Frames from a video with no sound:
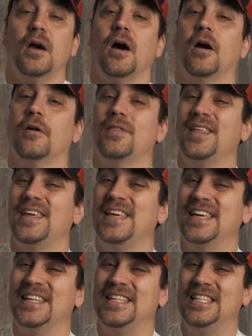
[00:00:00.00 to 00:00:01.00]
are the
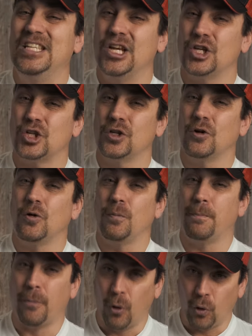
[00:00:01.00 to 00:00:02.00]
additional
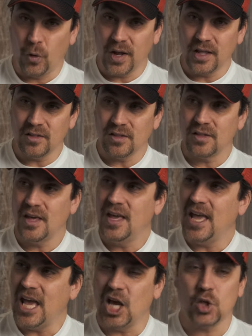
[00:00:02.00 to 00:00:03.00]
points
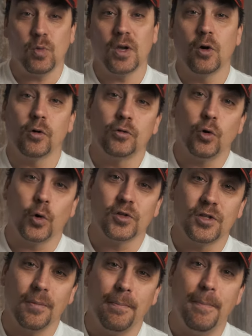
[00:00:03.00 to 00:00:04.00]
as we go
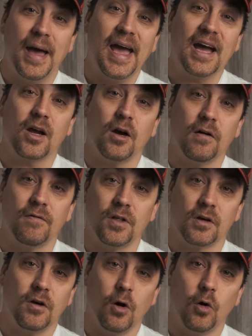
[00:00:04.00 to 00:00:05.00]
towards the back of
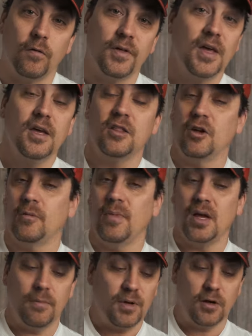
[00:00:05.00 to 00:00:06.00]
the cove. There
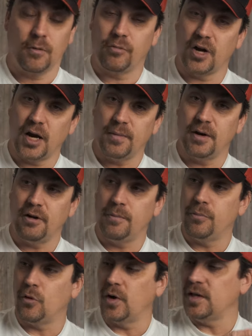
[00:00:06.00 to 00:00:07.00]
may be your primary
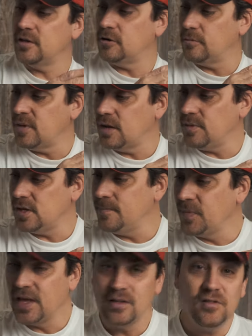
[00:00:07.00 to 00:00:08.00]
point, then there may be
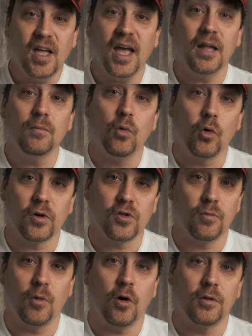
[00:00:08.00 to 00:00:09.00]
10 more
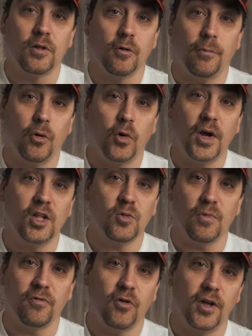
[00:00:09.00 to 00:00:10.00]
small little points
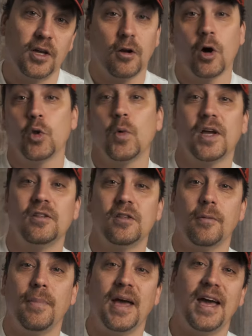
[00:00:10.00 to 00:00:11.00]
before you get all the way to
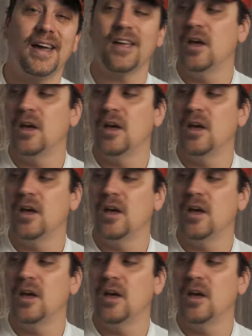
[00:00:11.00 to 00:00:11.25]
the back.